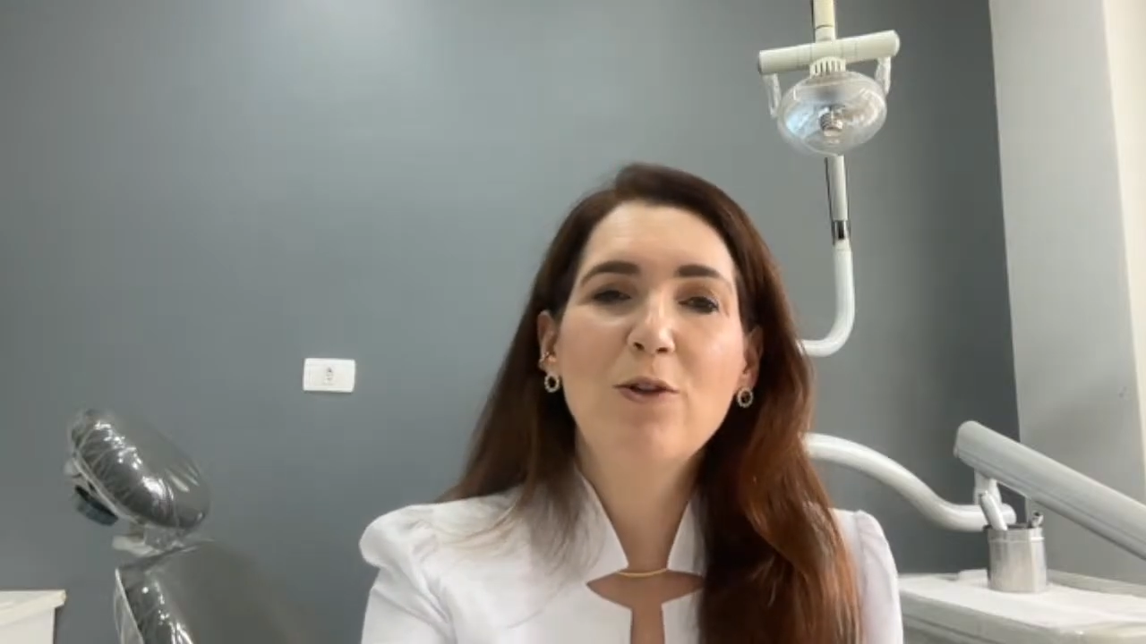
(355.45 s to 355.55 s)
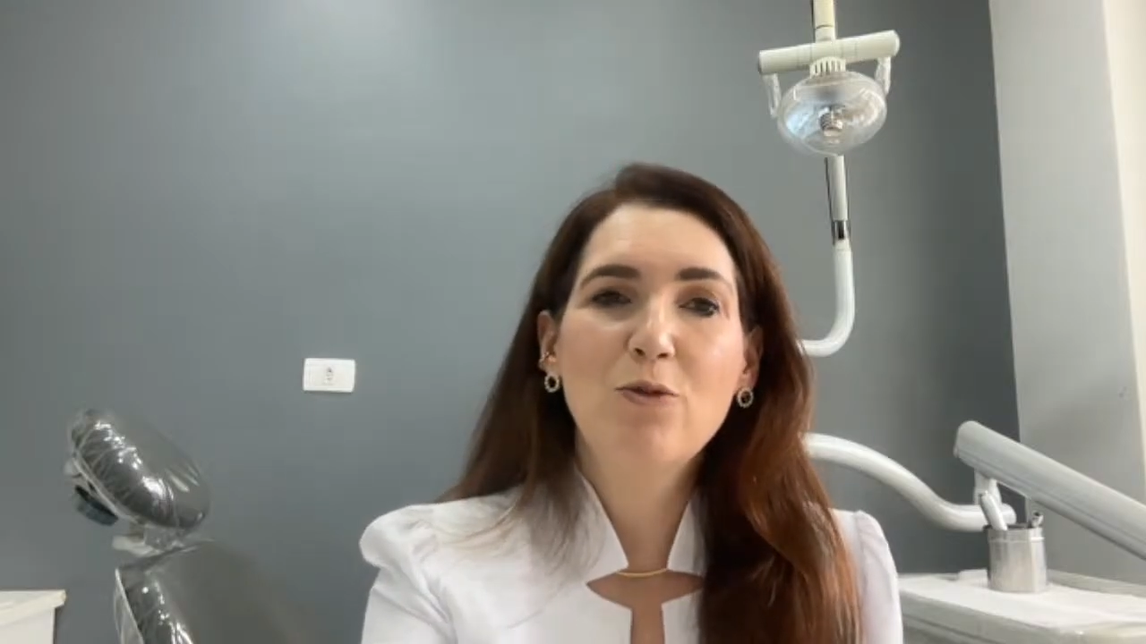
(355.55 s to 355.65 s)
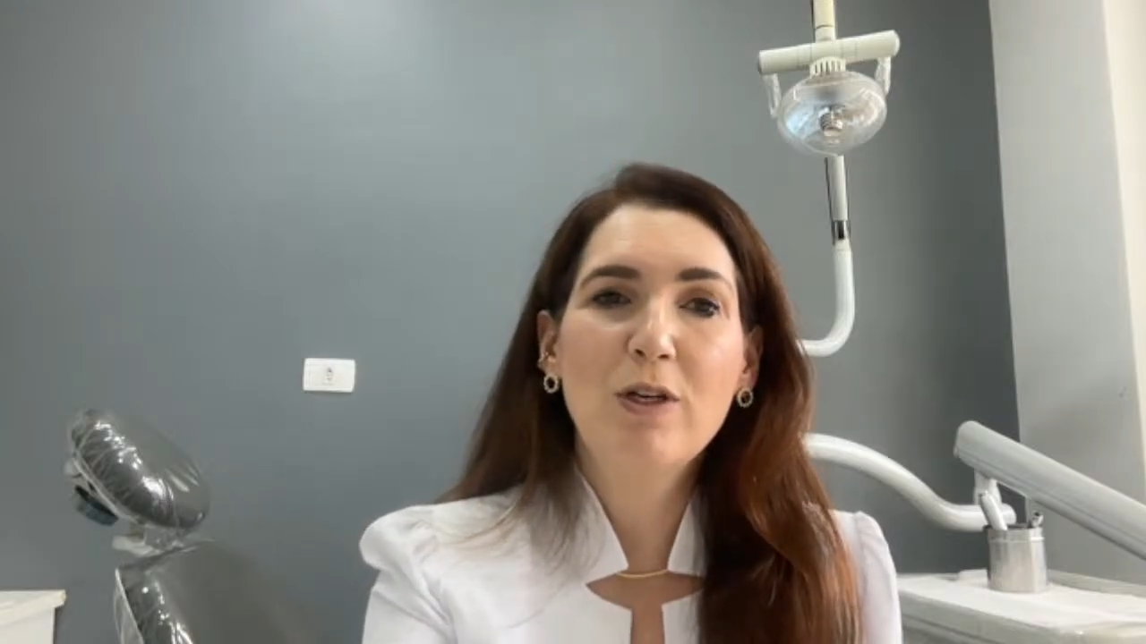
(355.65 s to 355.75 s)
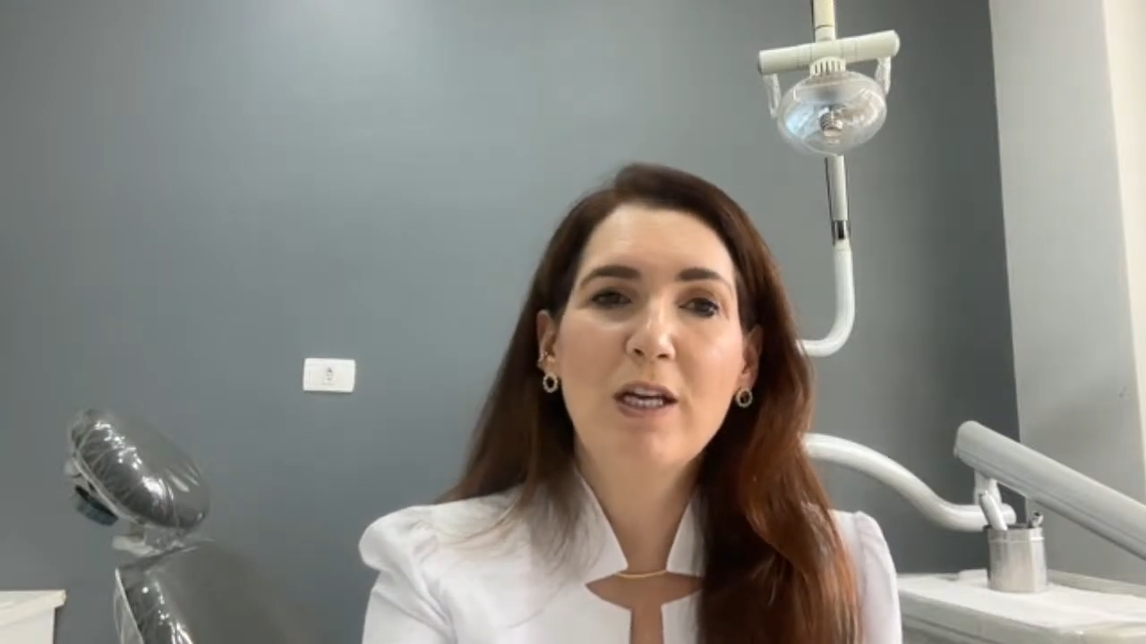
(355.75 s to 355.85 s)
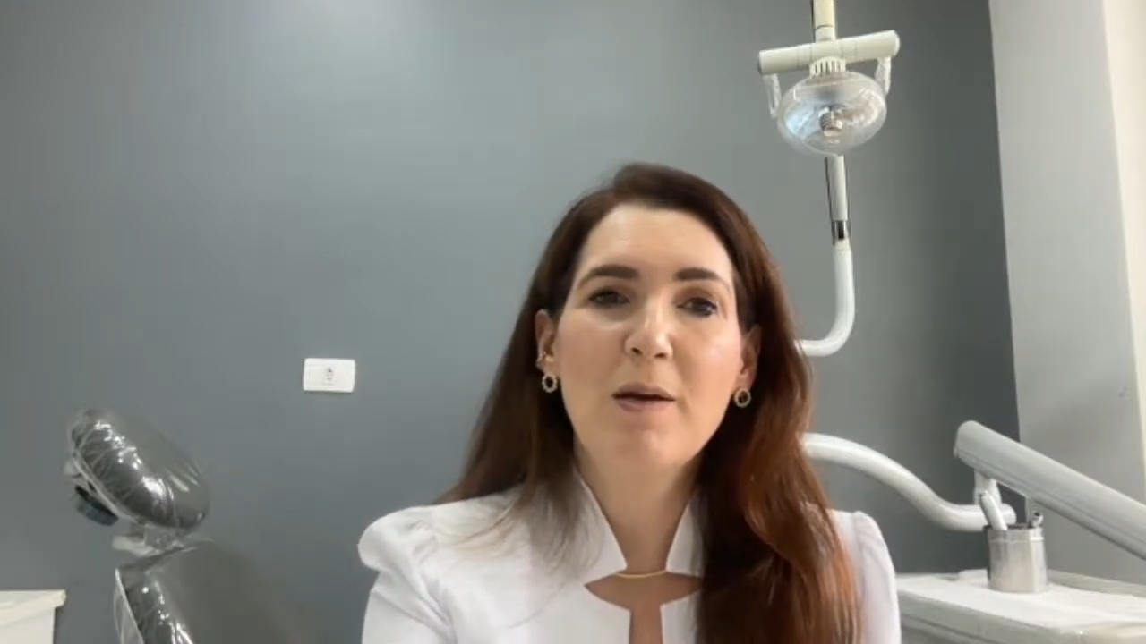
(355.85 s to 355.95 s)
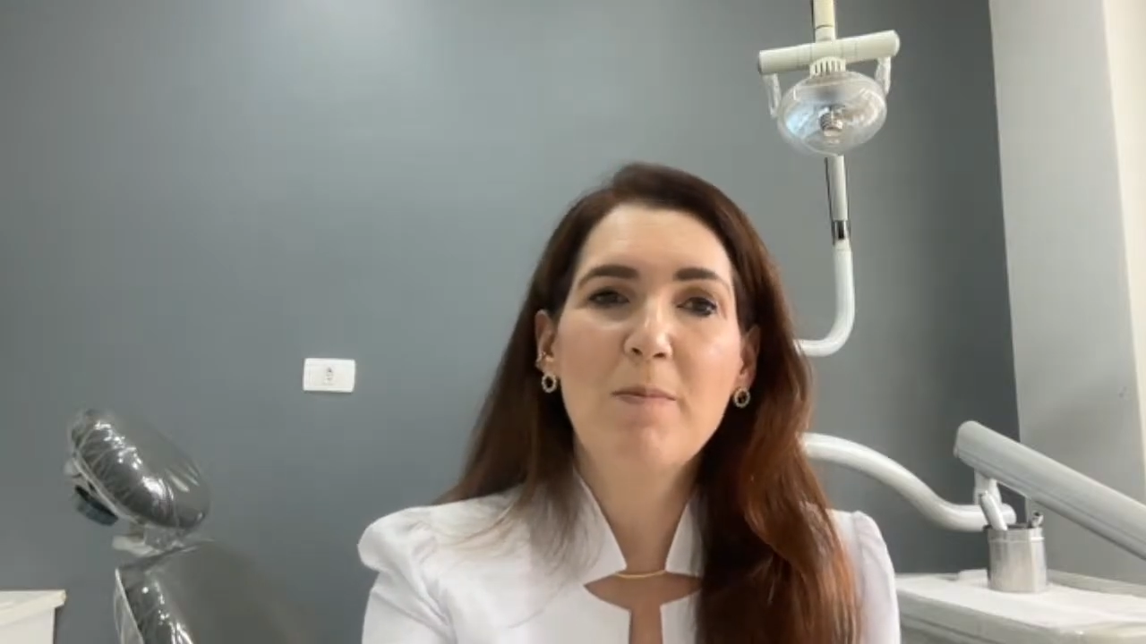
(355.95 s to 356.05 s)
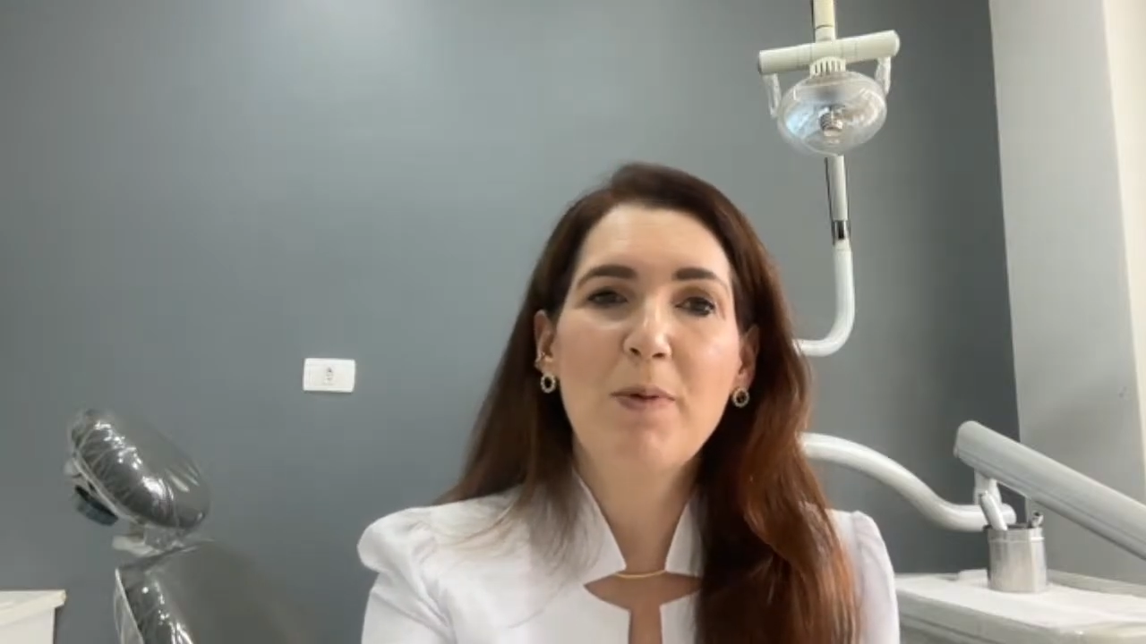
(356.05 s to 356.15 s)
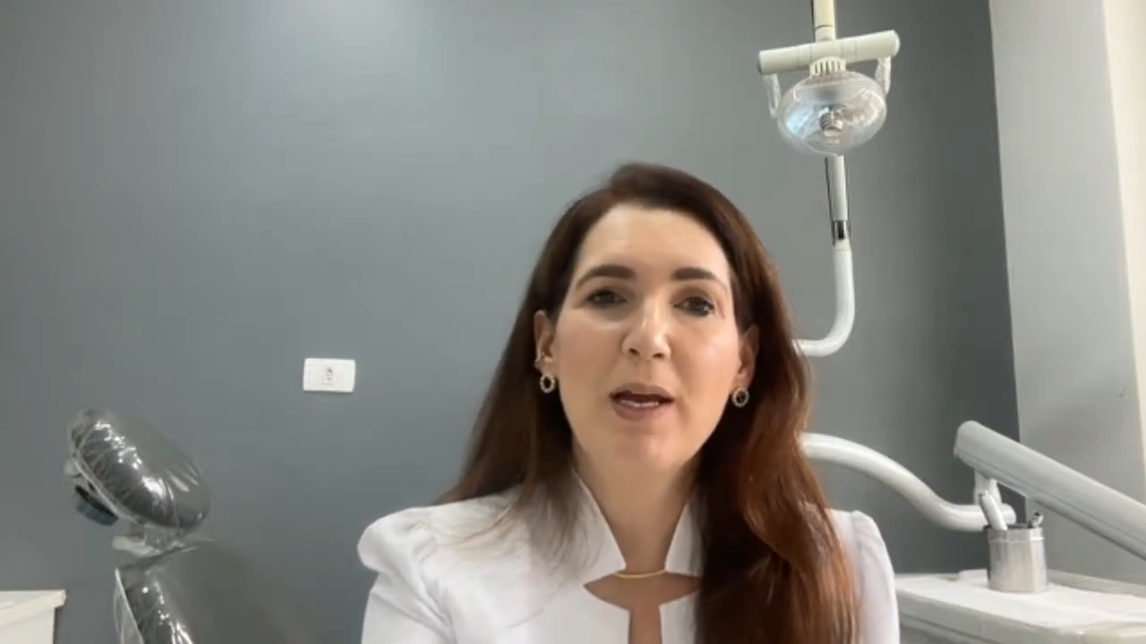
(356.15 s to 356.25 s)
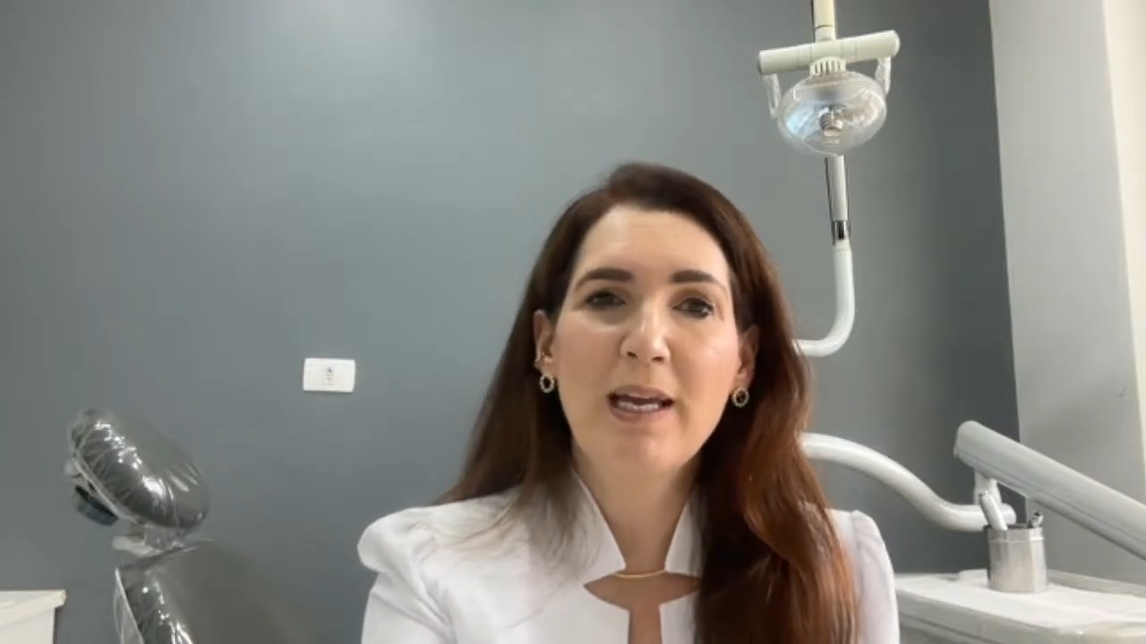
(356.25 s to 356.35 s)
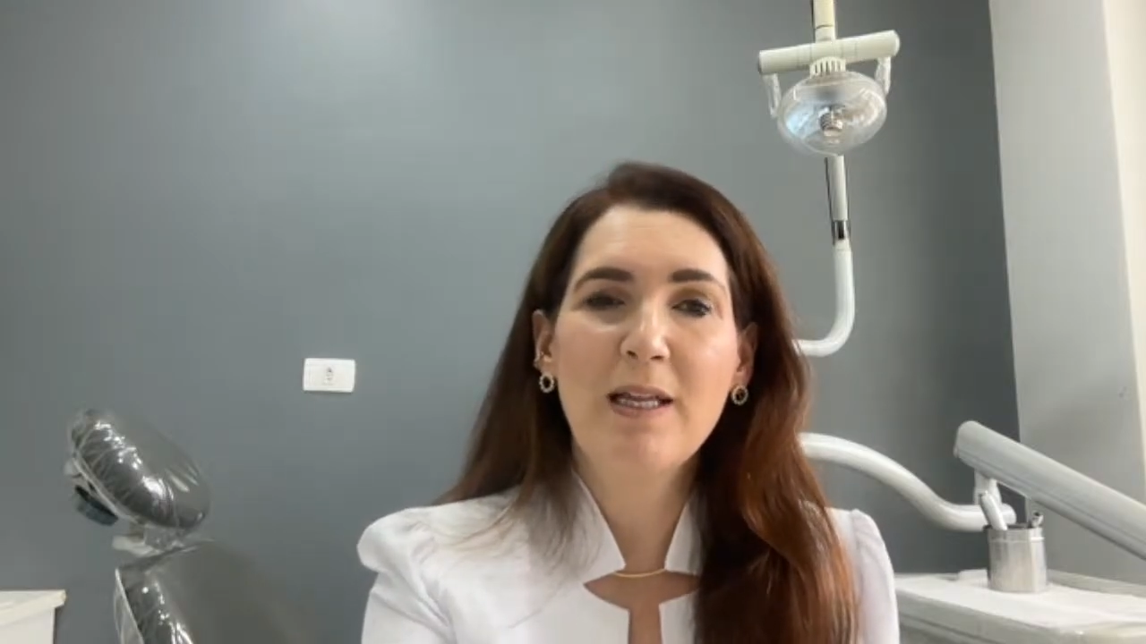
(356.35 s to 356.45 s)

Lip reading: to keep